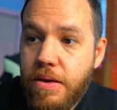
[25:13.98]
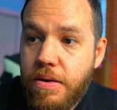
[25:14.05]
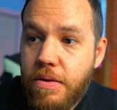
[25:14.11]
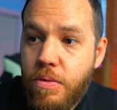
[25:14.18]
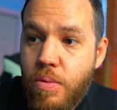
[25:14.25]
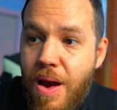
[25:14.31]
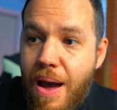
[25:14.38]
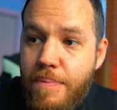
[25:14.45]

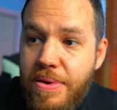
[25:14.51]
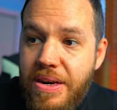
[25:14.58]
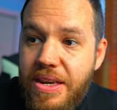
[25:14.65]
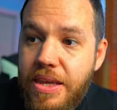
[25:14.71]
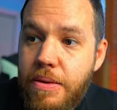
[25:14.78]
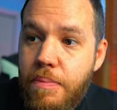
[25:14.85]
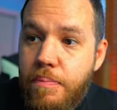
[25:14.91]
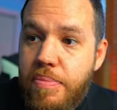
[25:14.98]

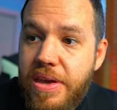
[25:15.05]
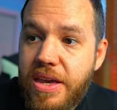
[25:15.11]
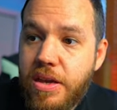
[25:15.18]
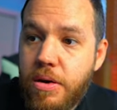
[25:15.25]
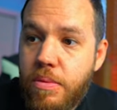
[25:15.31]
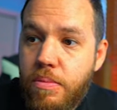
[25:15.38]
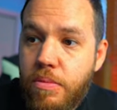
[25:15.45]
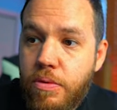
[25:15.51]
rapidly big
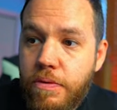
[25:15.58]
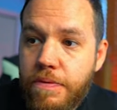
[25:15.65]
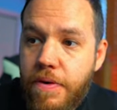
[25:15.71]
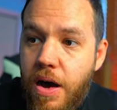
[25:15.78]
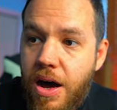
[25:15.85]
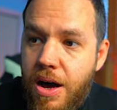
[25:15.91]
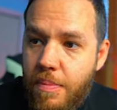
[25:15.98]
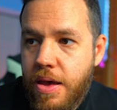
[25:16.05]
move
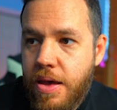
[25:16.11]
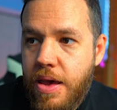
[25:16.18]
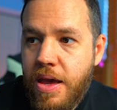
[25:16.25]
up.